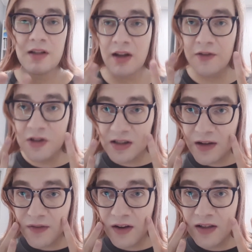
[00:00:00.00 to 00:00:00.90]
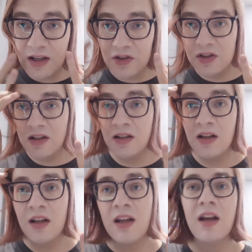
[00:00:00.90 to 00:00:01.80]
I have just have foundation
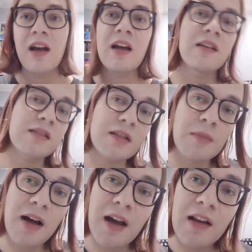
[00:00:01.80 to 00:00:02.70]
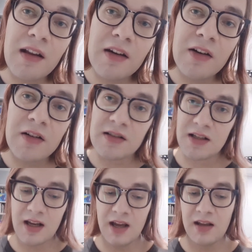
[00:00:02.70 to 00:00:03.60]
and some eye glitter on
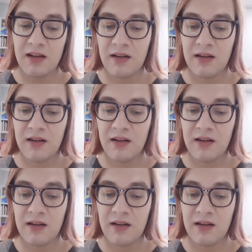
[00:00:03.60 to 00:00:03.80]
today.